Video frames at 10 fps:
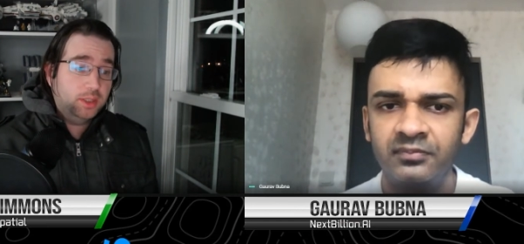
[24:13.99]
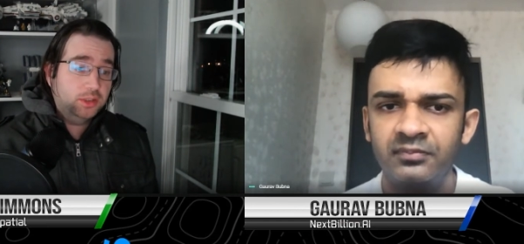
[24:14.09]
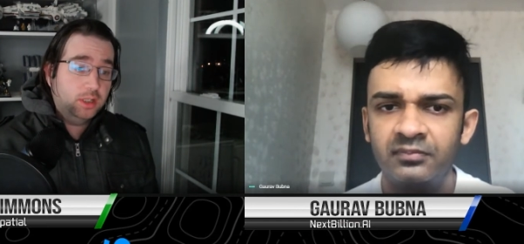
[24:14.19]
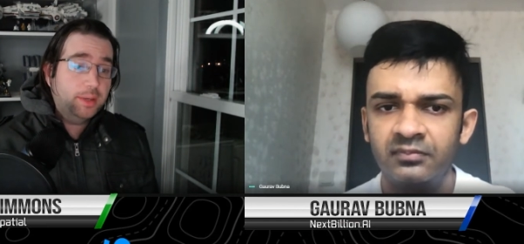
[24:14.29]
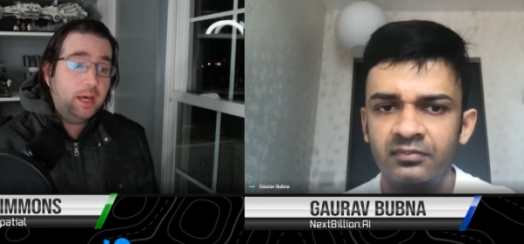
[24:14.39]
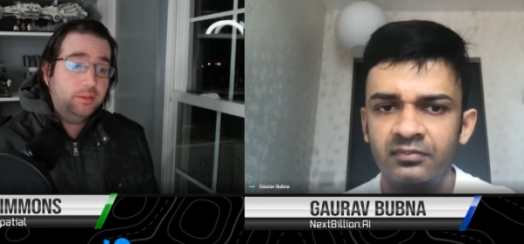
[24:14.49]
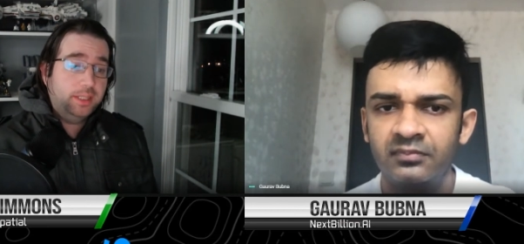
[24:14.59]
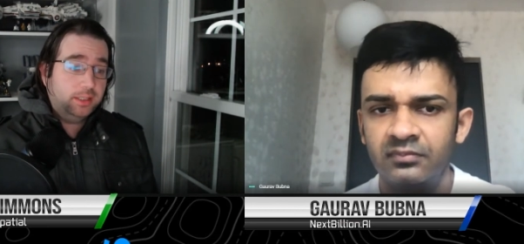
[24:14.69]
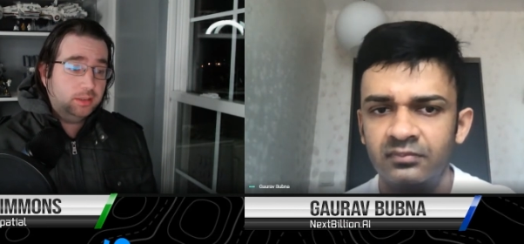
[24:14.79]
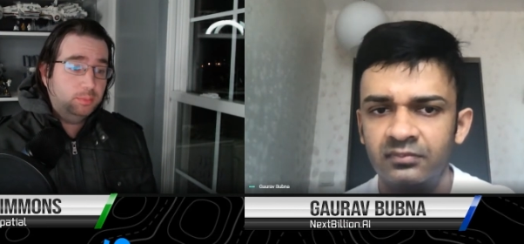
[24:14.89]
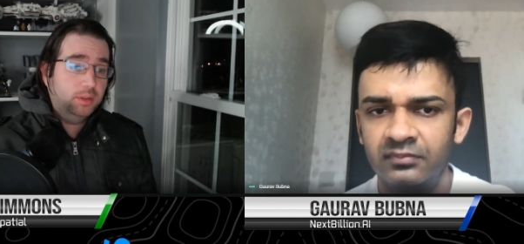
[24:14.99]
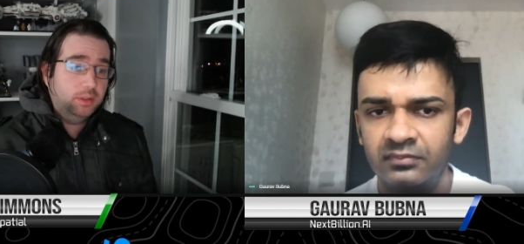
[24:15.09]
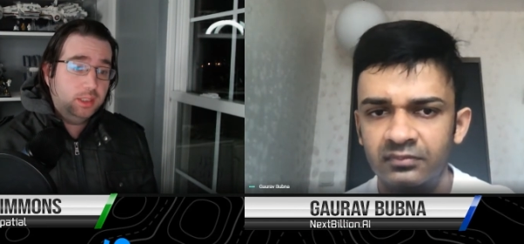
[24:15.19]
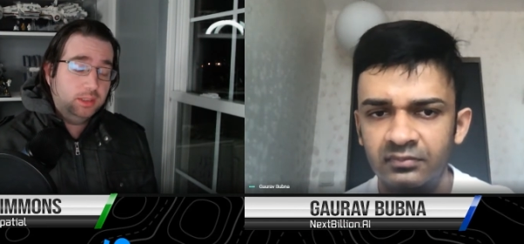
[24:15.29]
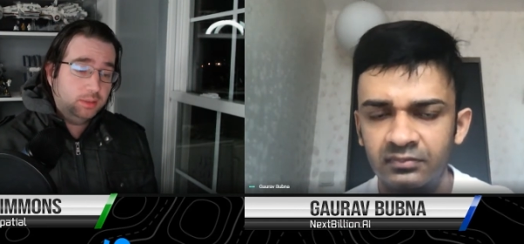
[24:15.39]
Speaker 1: about Next Billion,
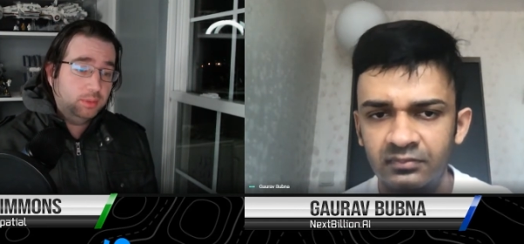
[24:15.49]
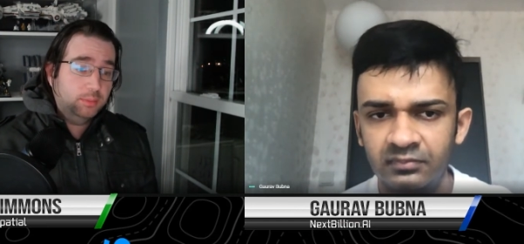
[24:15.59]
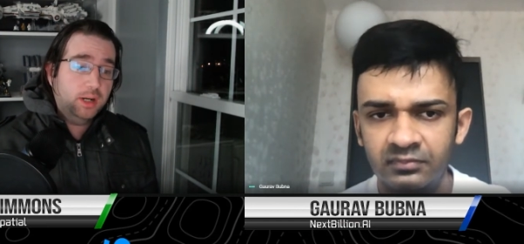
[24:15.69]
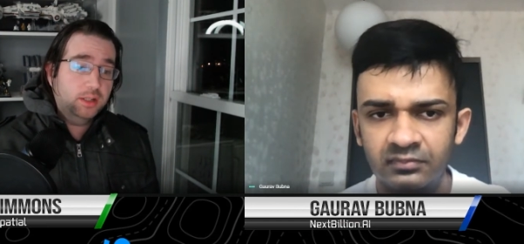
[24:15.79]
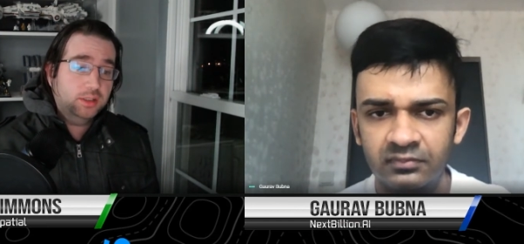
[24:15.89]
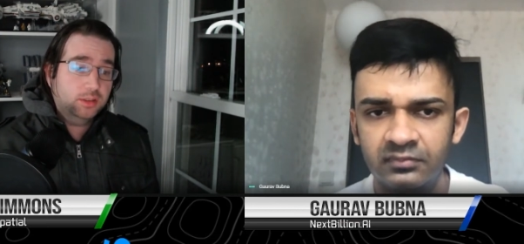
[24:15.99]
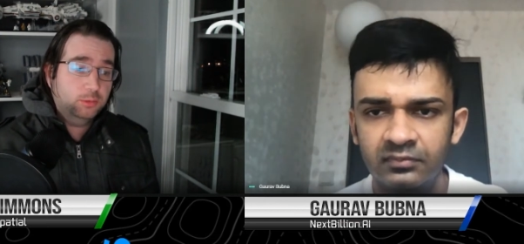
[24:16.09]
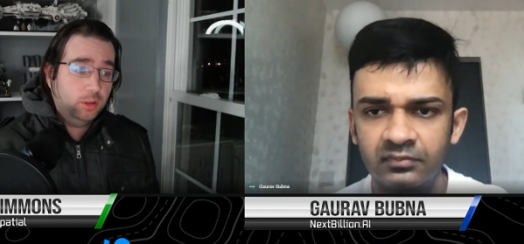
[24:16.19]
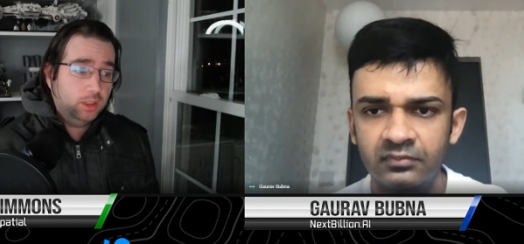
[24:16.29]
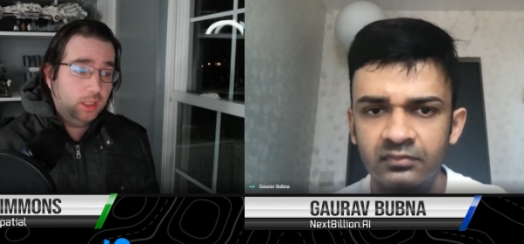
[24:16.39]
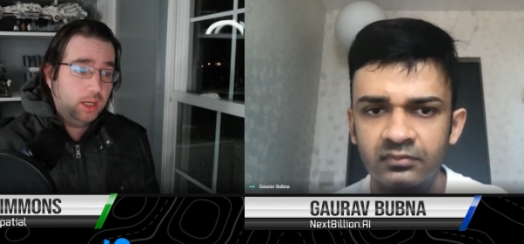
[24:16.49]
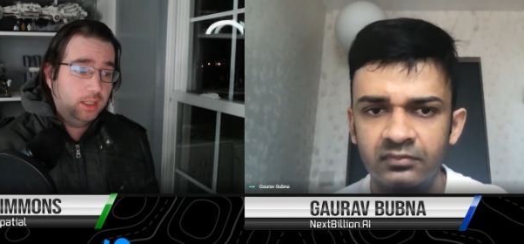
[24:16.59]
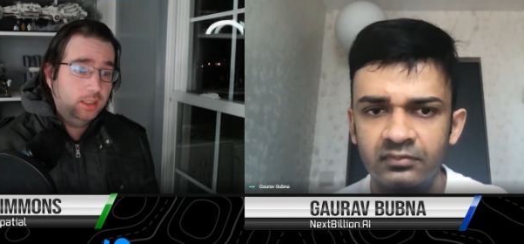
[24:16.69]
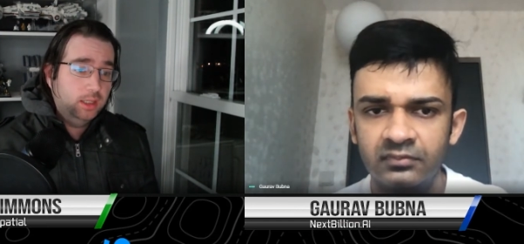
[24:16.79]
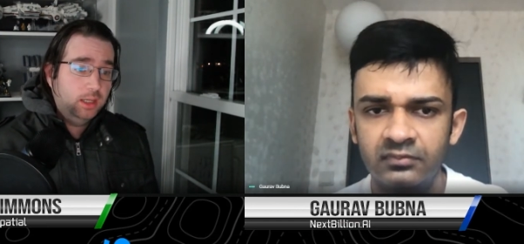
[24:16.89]
some of the projects you're working on
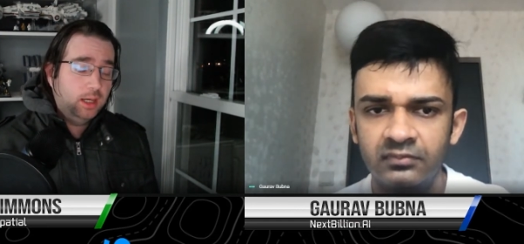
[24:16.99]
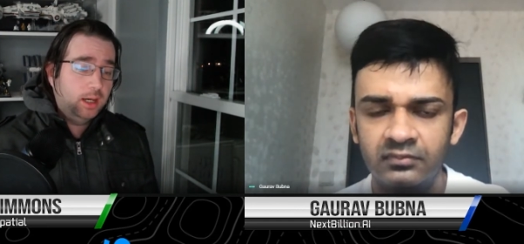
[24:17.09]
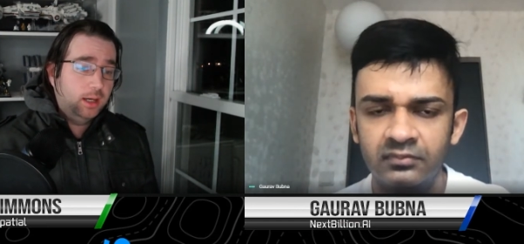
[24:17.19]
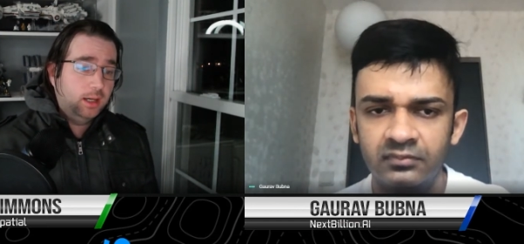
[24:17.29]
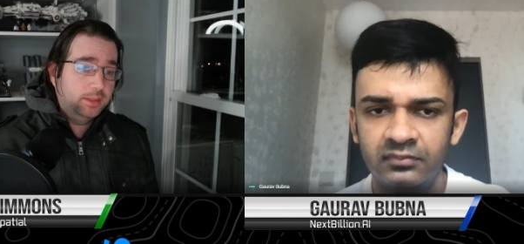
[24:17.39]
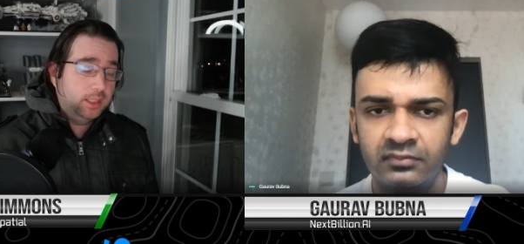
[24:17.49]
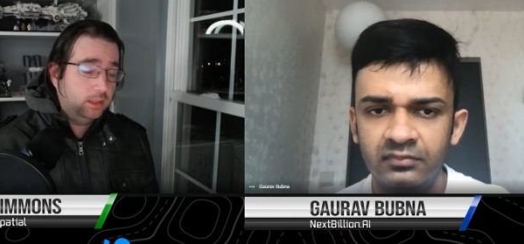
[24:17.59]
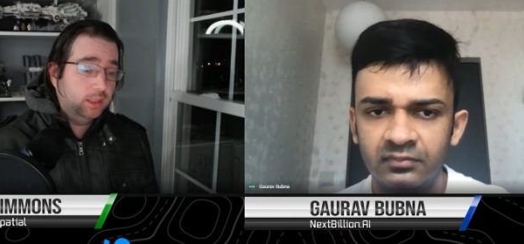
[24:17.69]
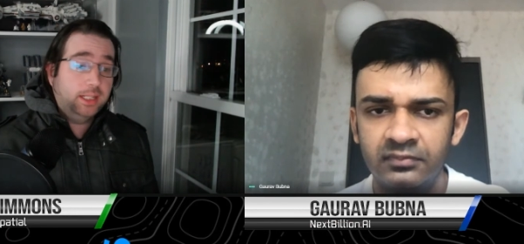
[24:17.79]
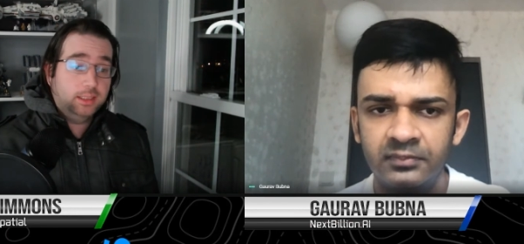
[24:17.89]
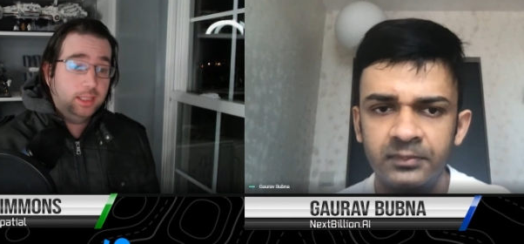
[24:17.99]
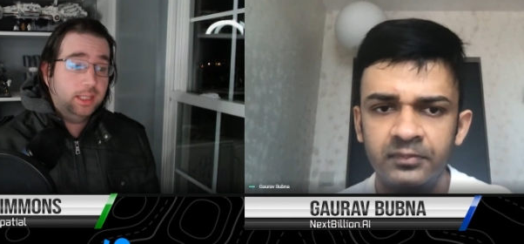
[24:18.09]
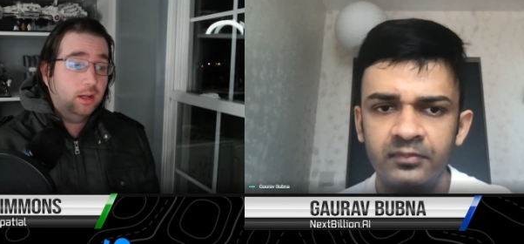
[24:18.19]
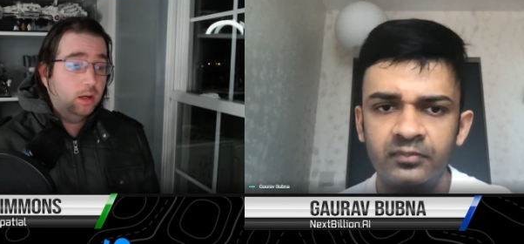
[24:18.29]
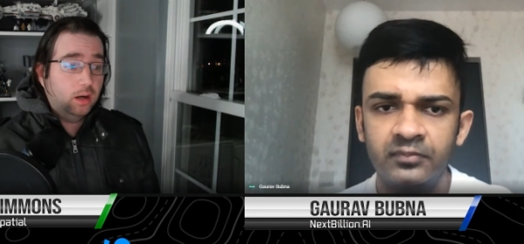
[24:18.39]
uh, that you'd like to let our
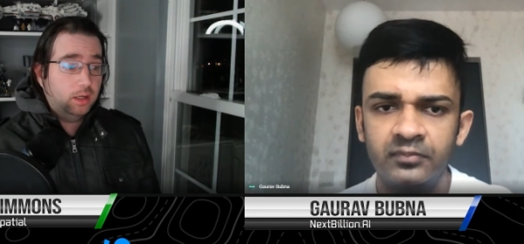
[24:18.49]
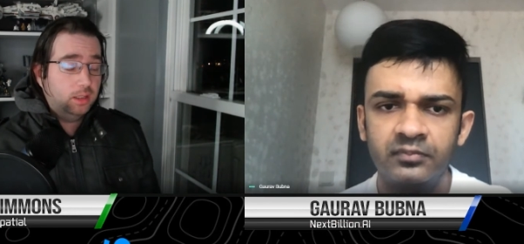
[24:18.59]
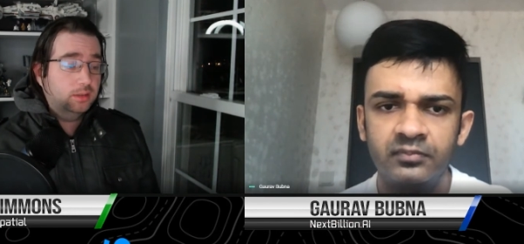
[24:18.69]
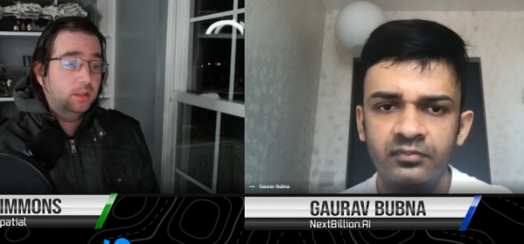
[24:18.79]
audience know?